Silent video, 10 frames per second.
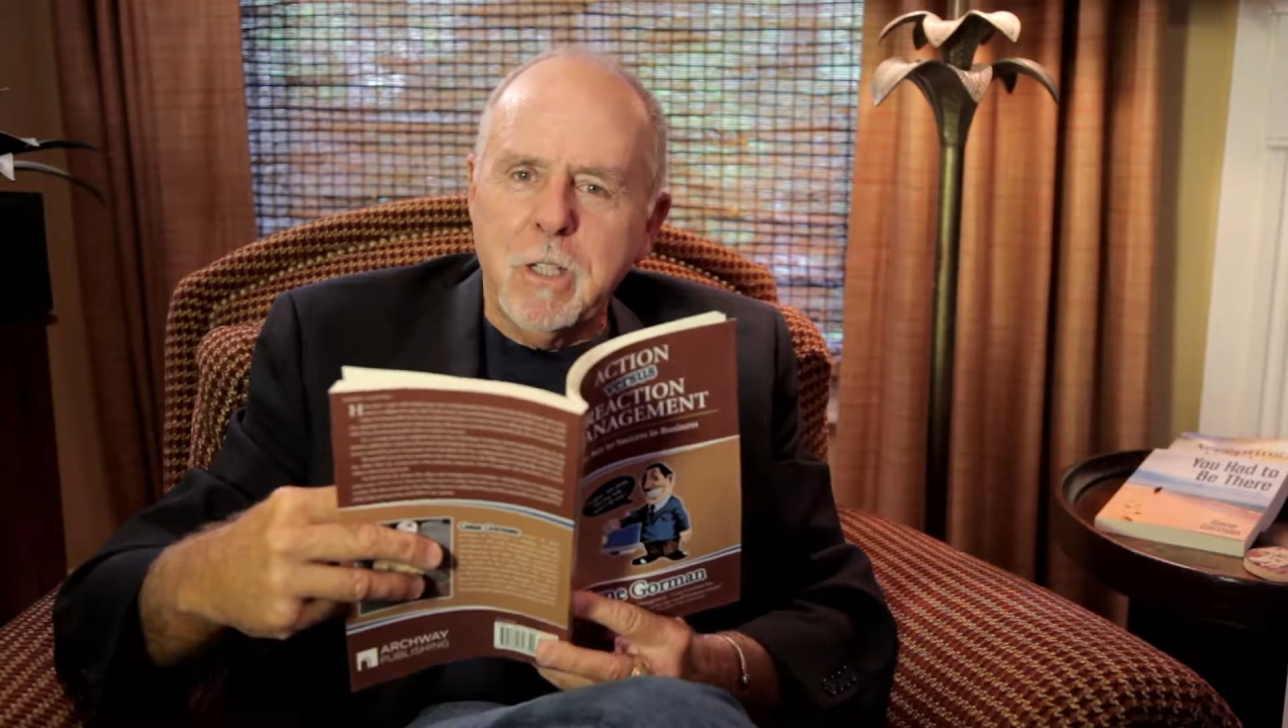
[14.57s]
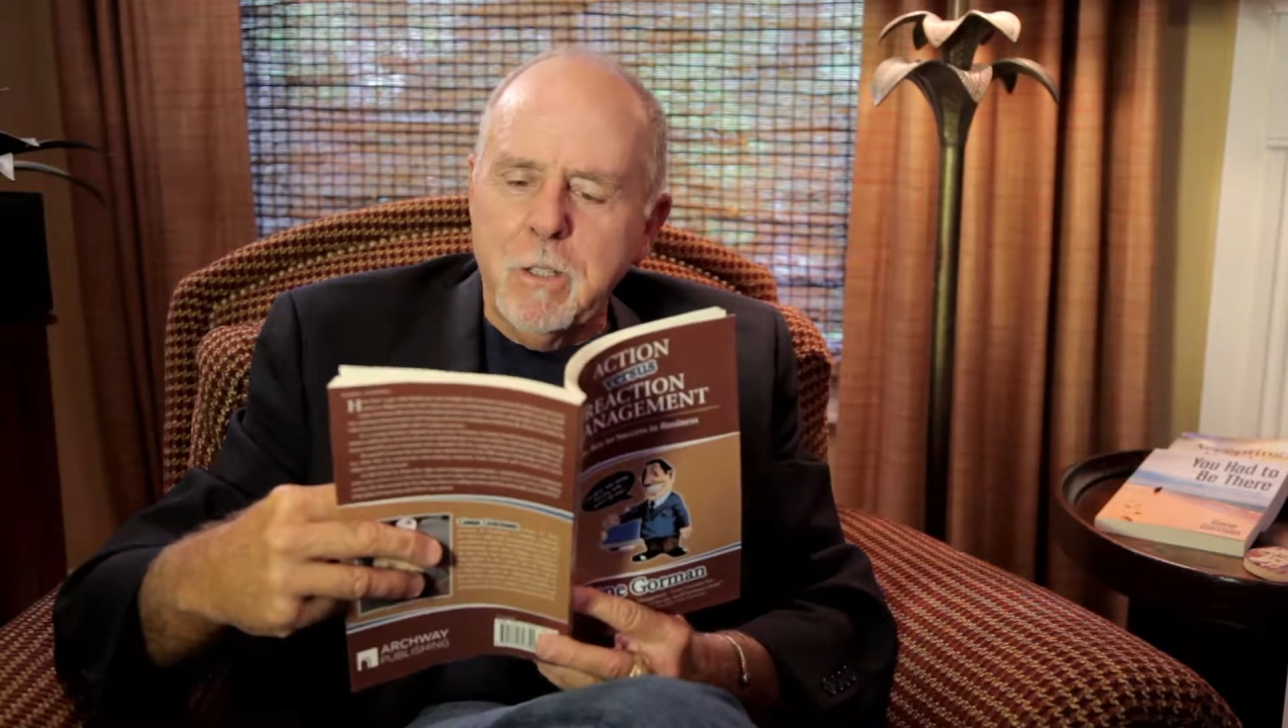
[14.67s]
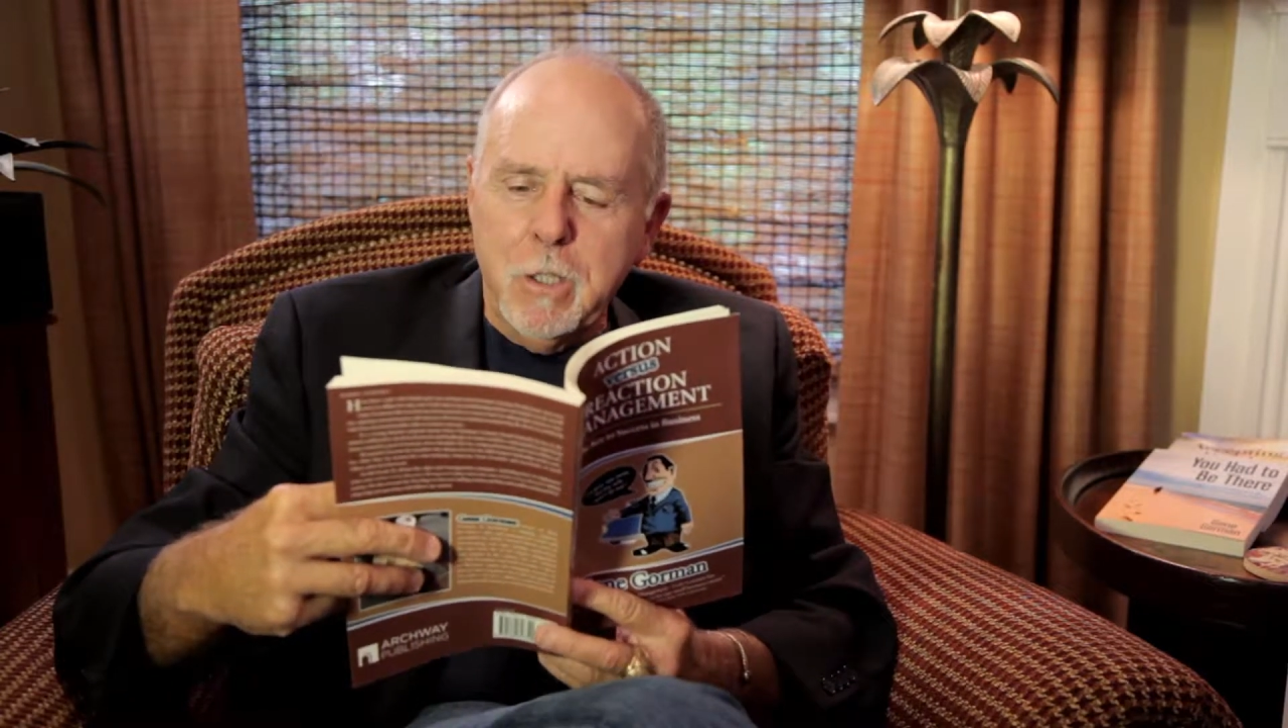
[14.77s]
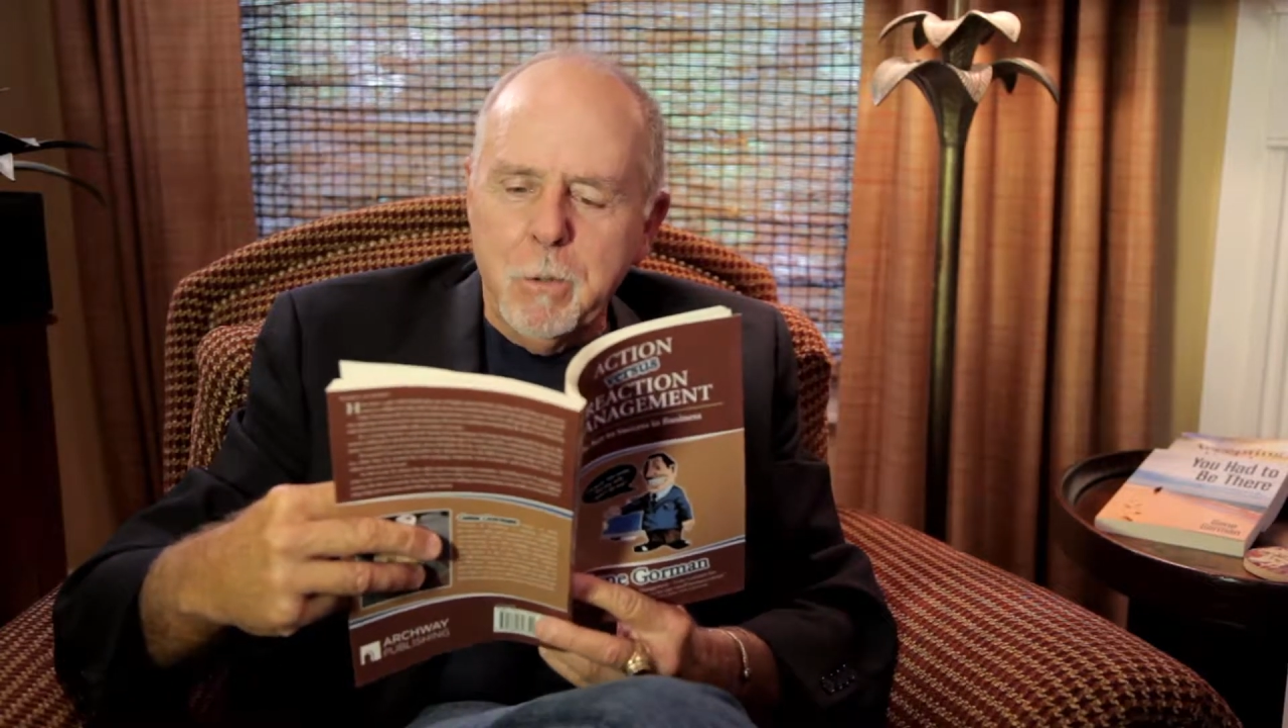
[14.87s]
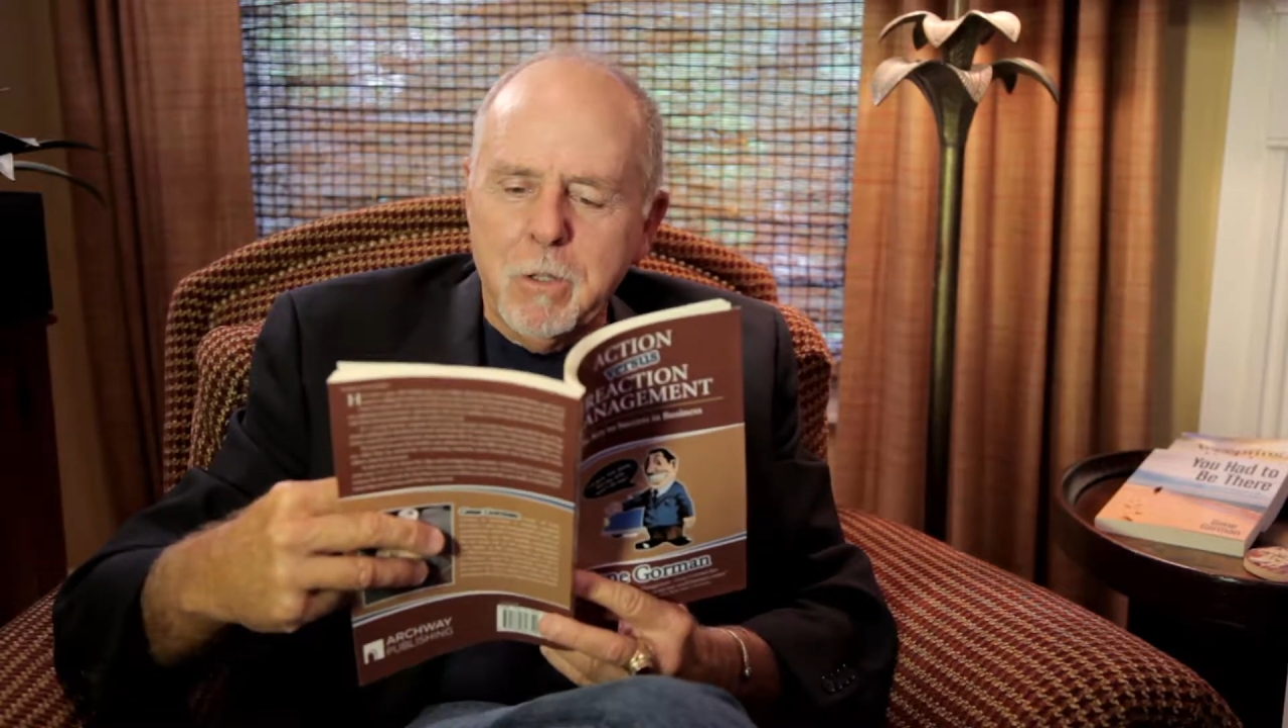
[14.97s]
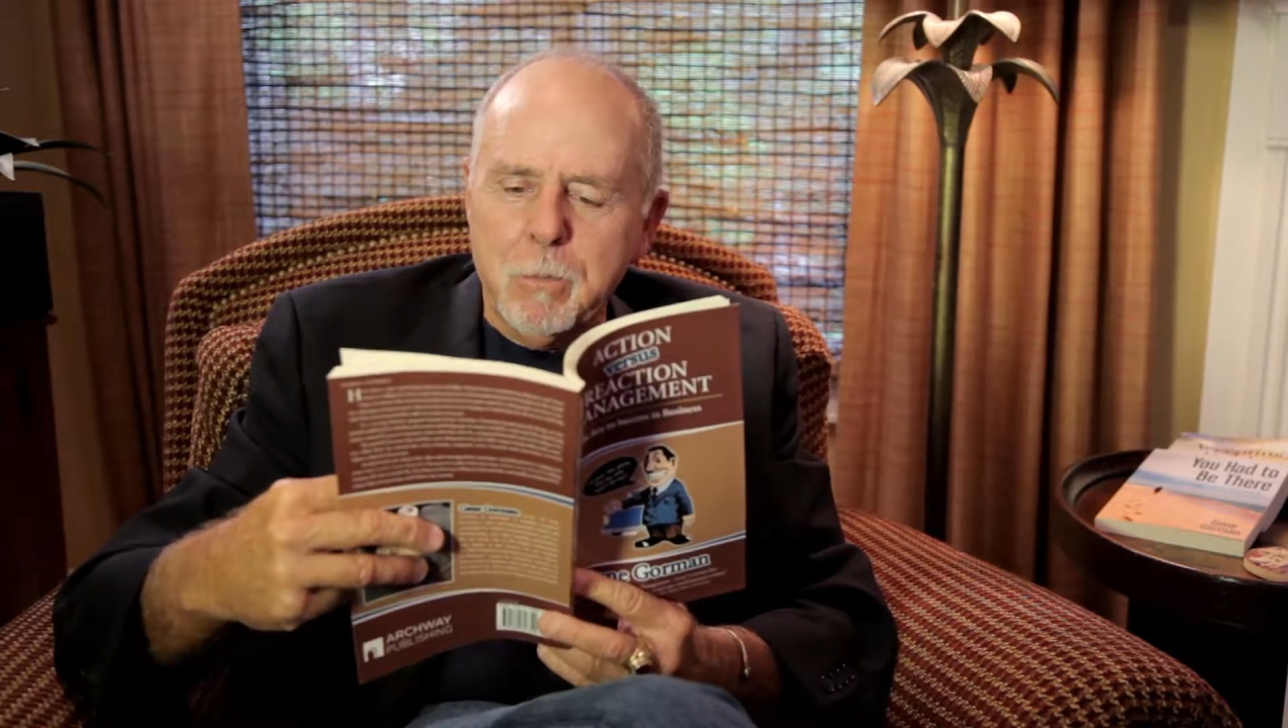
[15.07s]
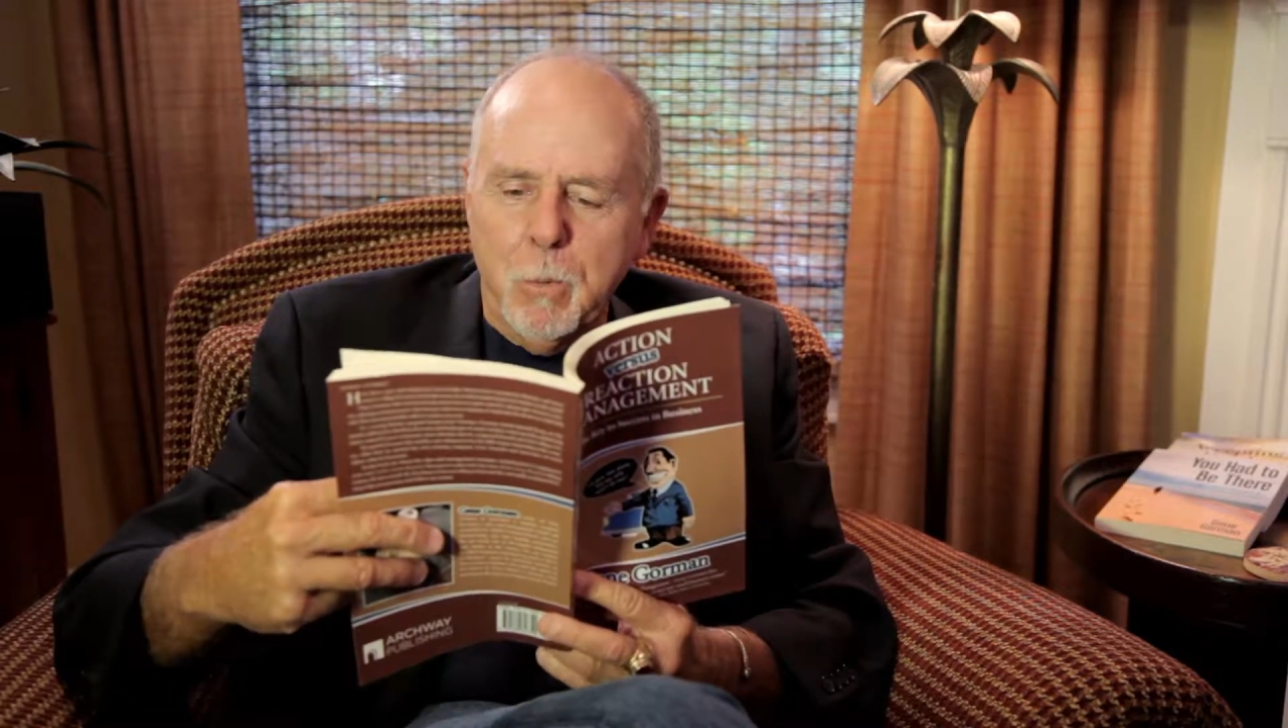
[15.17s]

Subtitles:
in the U.S.